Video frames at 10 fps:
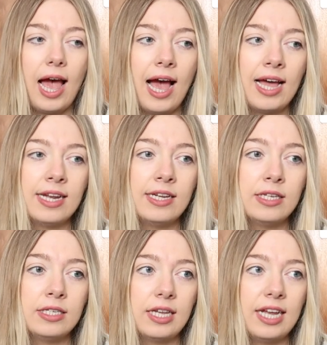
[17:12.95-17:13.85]

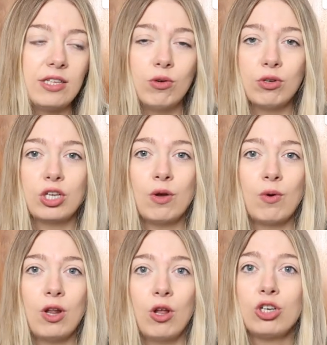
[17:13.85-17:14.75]
and it's
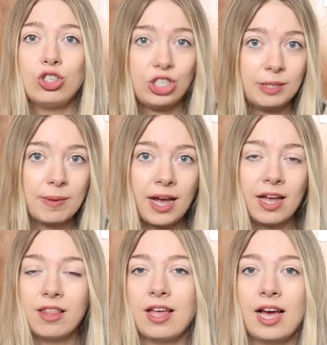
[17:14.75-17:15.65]
also a lot
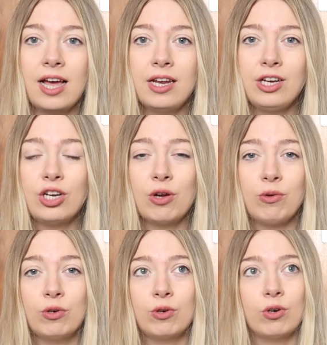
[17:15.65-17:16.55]
cheaper than, you know,
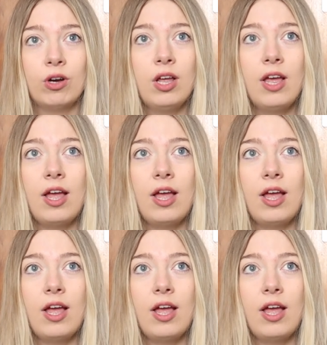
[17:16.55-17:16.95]
your